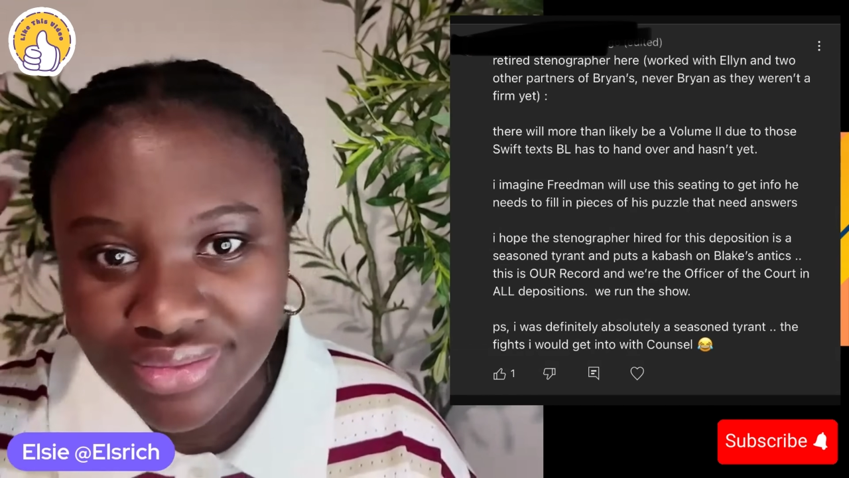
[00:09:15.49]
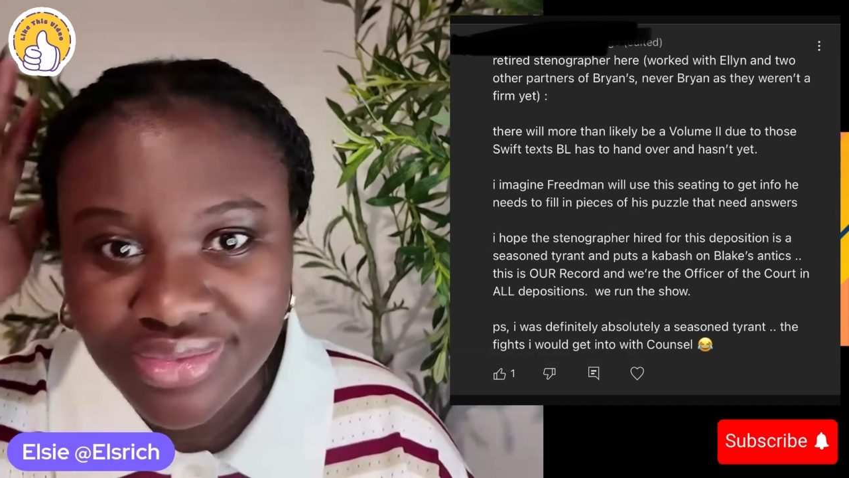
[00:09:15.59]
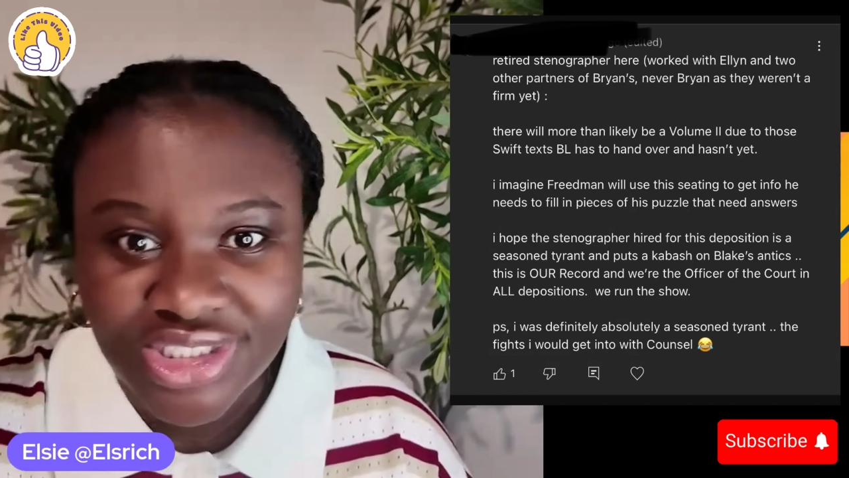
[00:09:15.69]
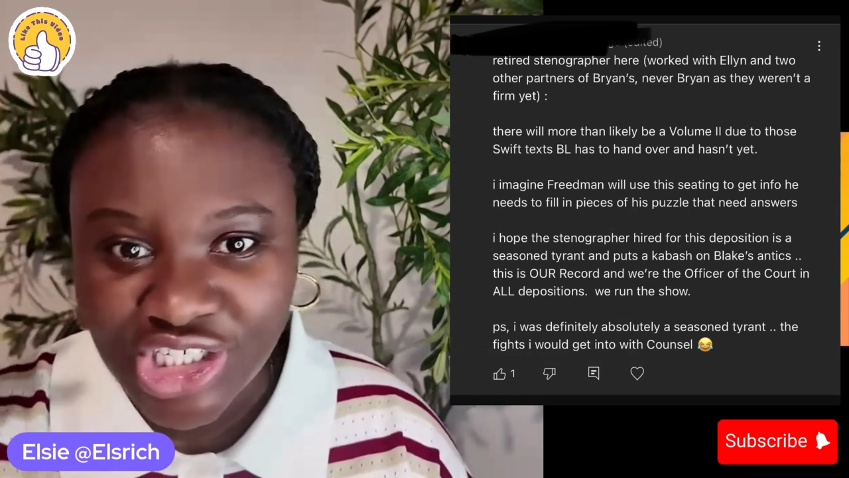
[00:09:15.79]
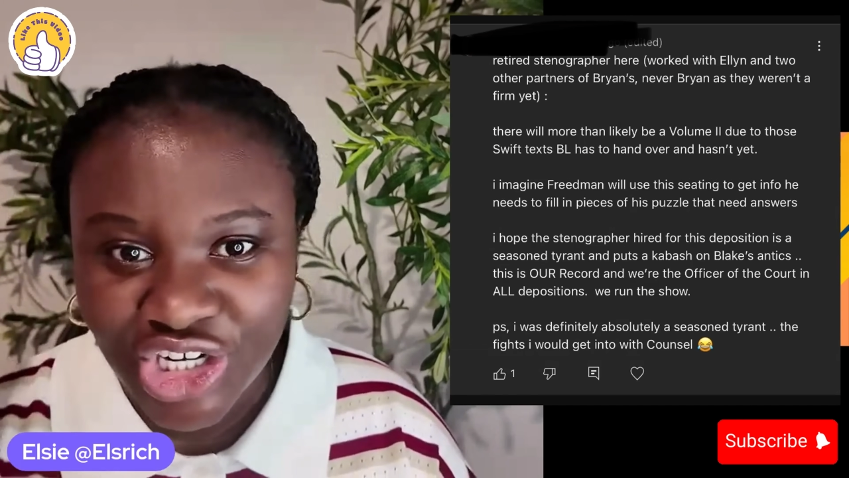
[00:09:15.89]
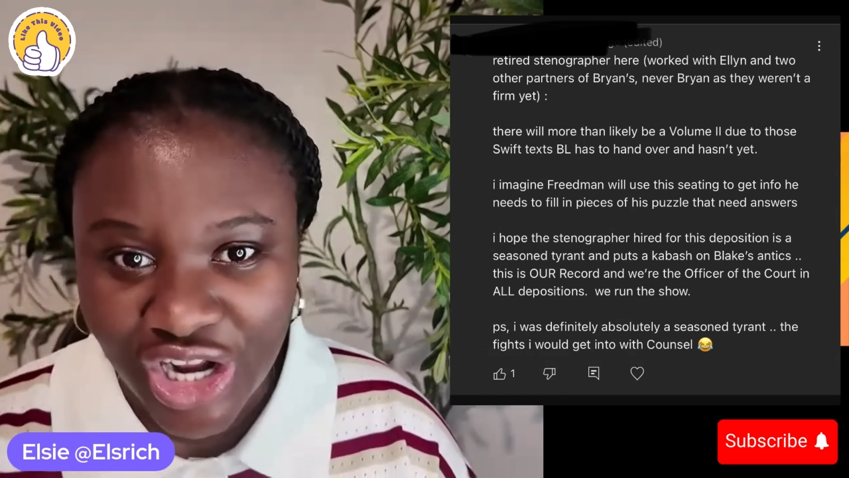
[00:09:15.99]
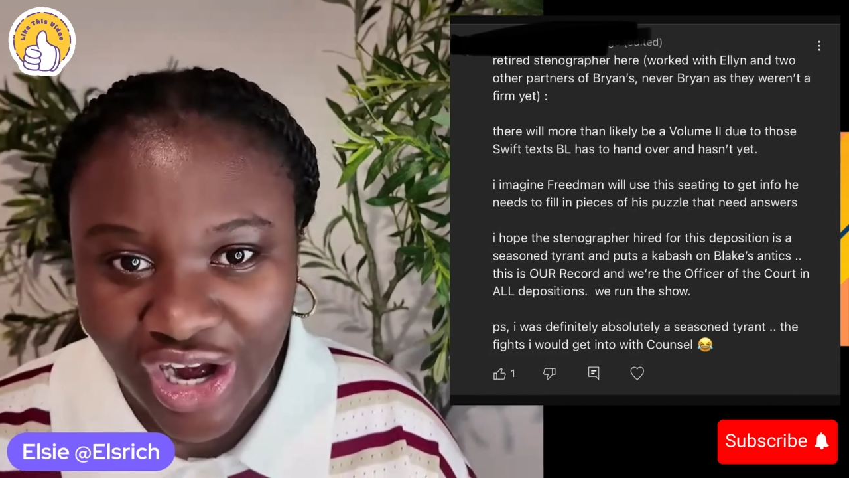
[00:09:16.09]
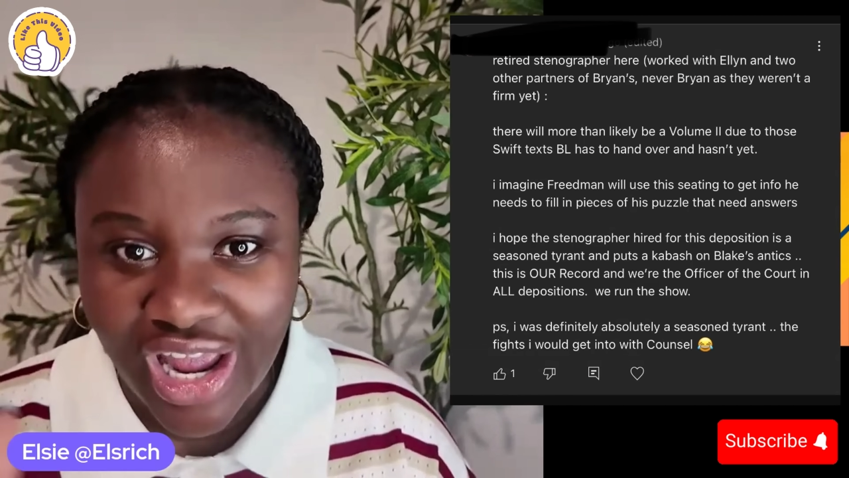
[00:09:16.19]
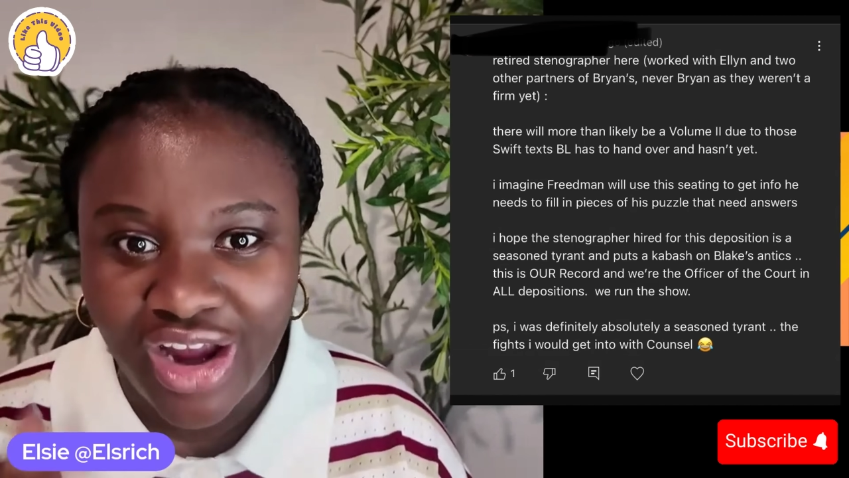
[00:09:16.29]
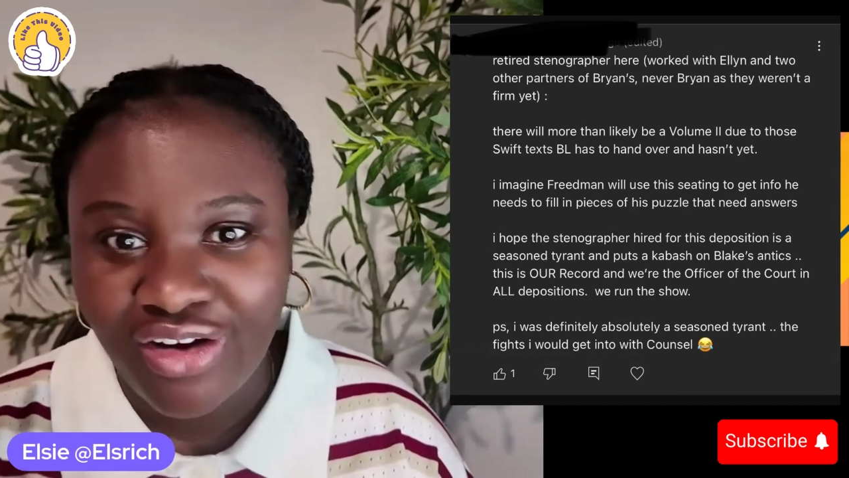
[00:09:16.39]
touching their
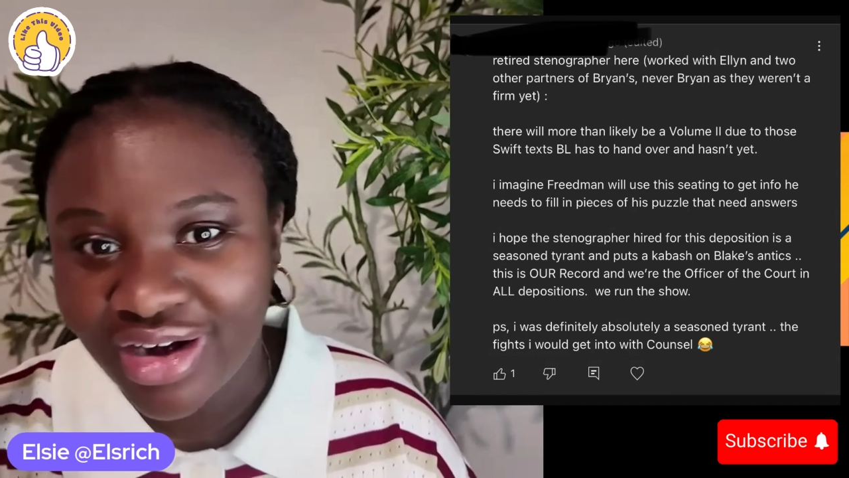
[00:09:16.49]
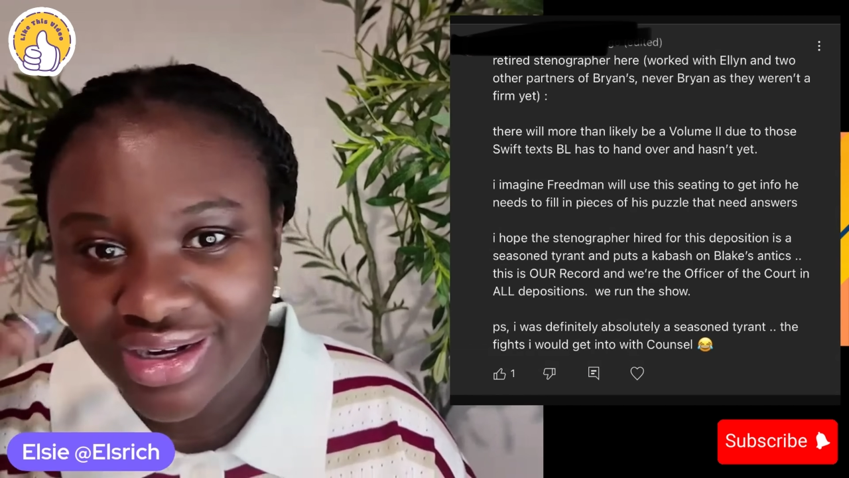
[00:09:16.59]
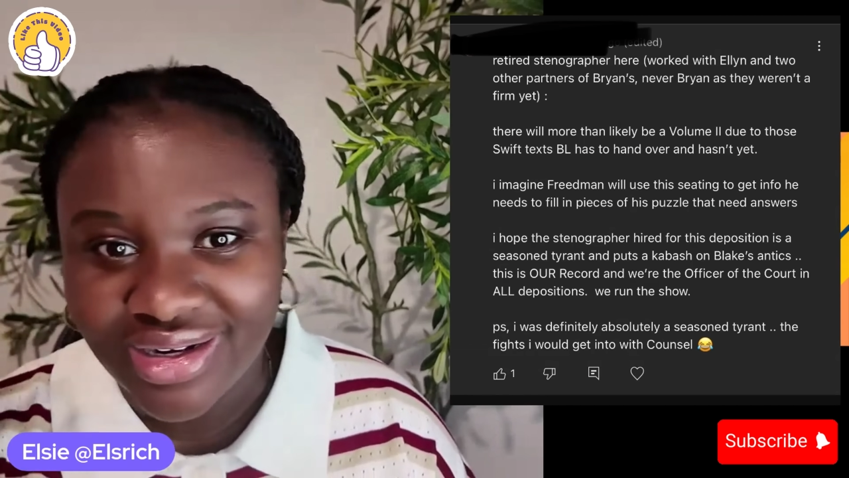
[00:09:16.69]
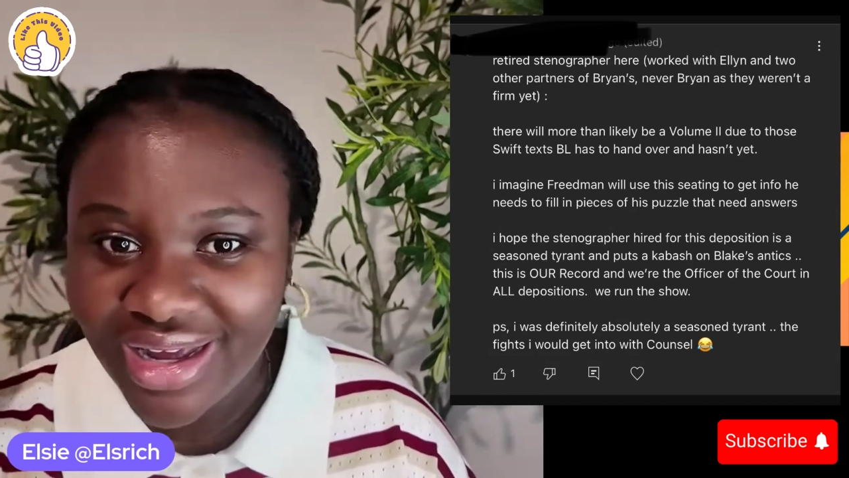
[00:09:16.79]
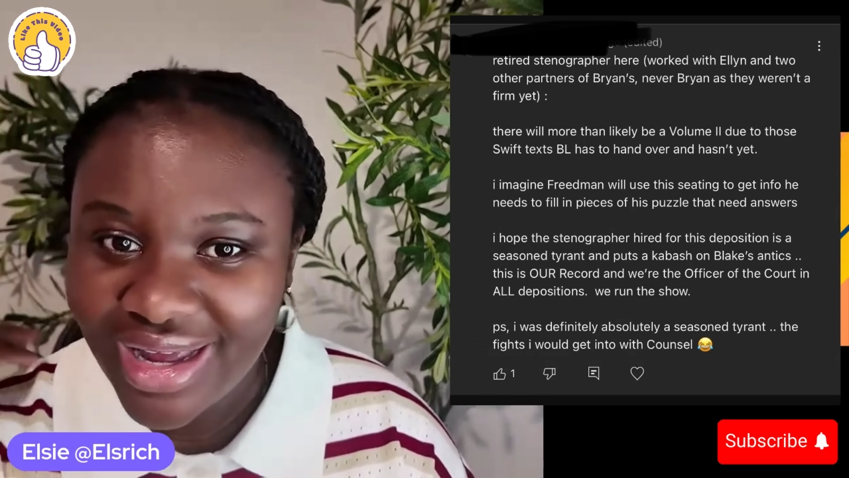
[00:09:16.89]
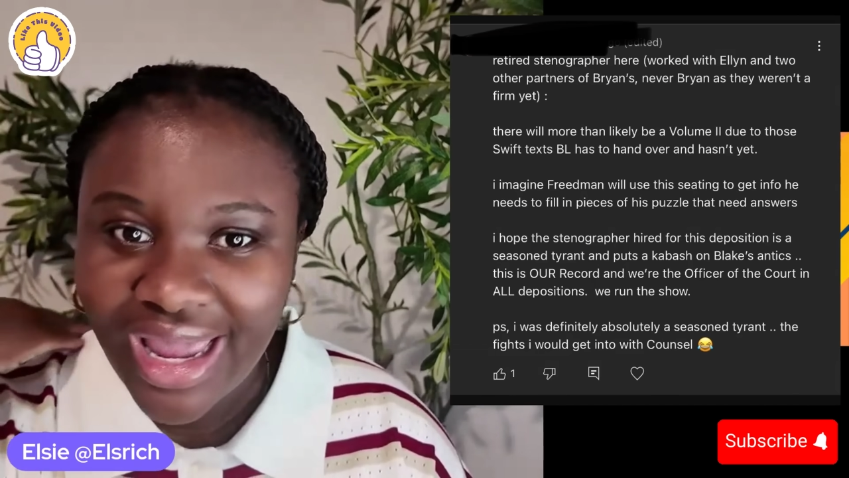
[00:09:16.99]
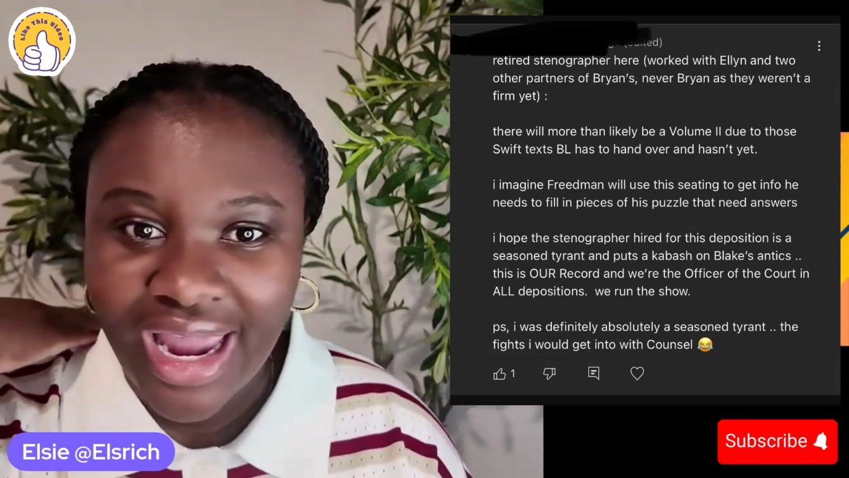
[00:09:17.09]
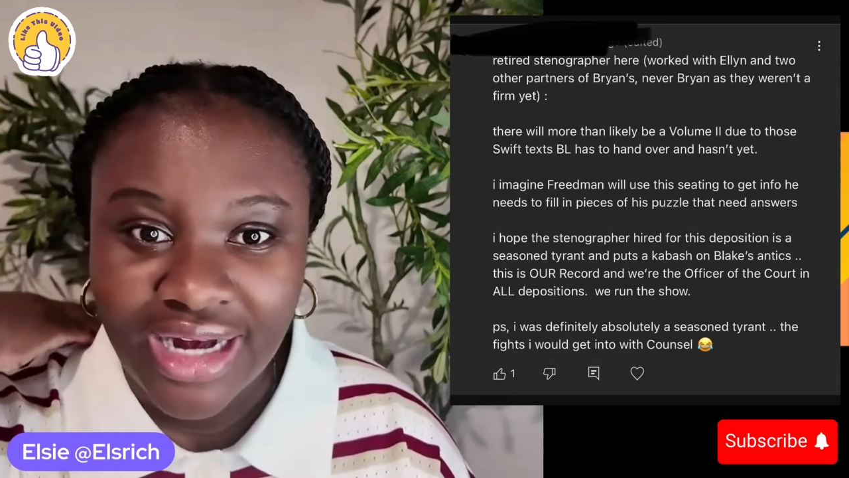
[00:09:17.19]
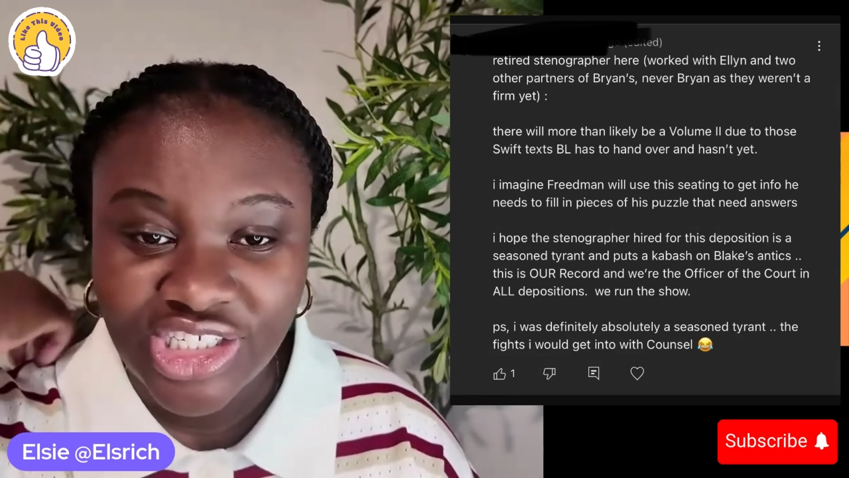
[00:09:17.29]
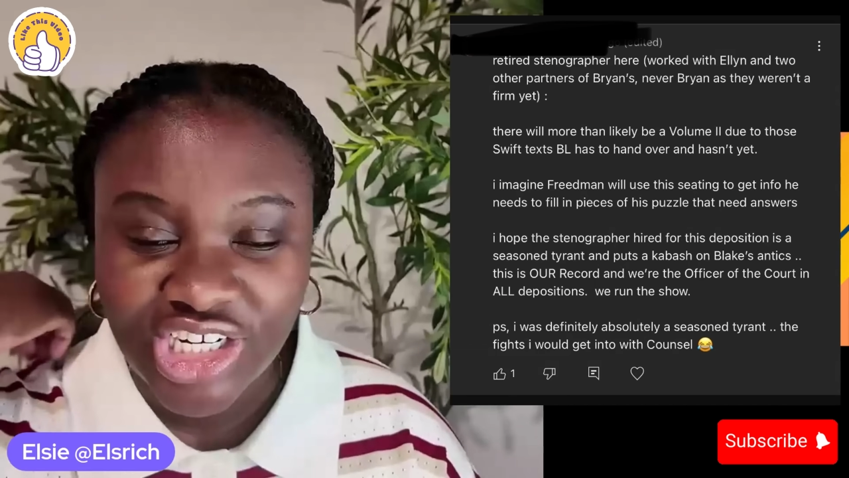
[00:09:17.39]
hair and
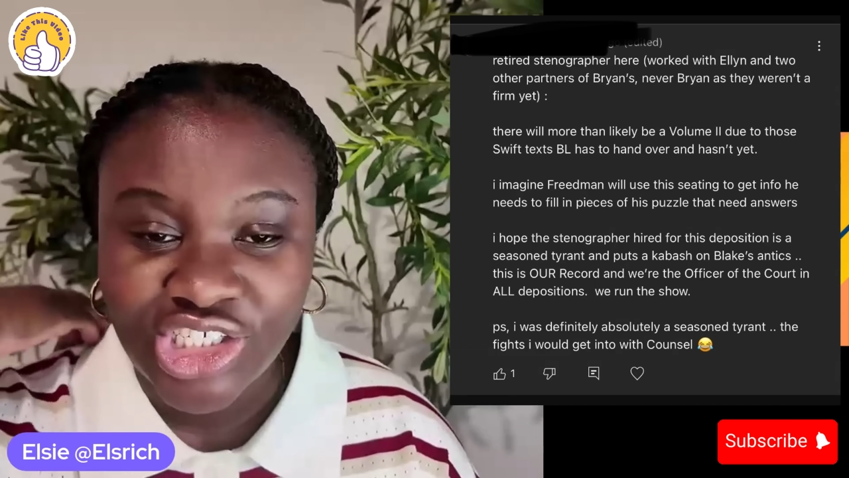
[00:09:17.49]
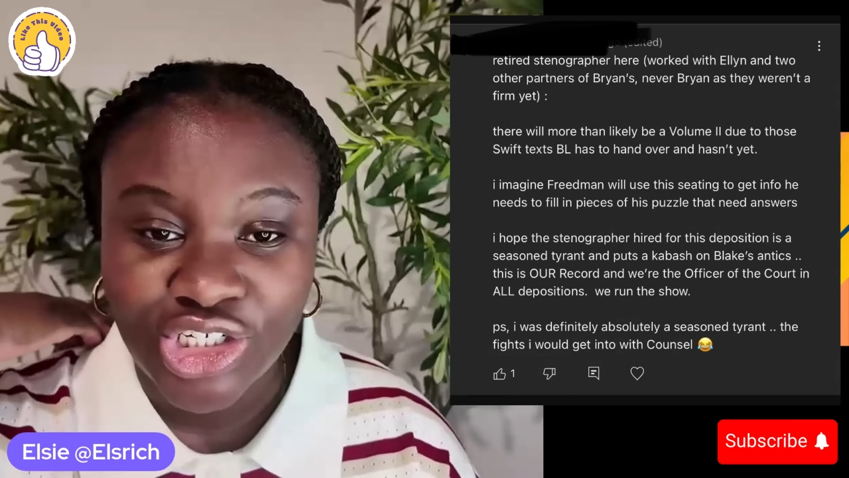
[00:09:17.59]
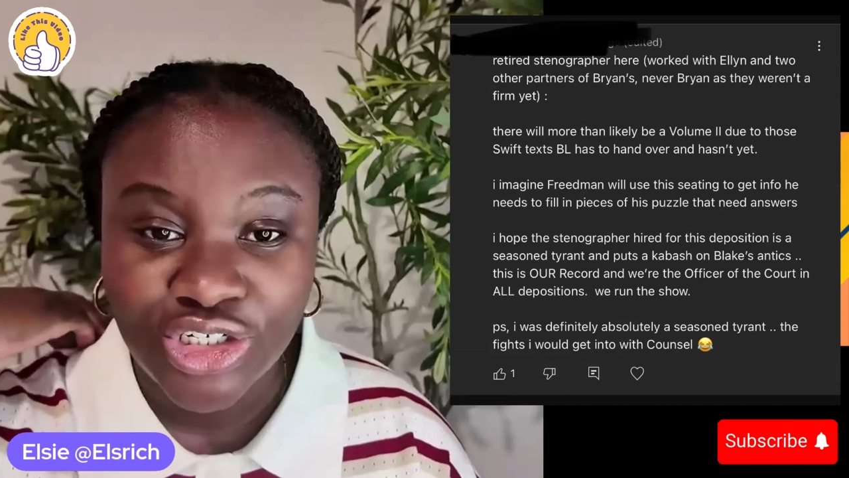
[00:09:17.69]
hand gestures.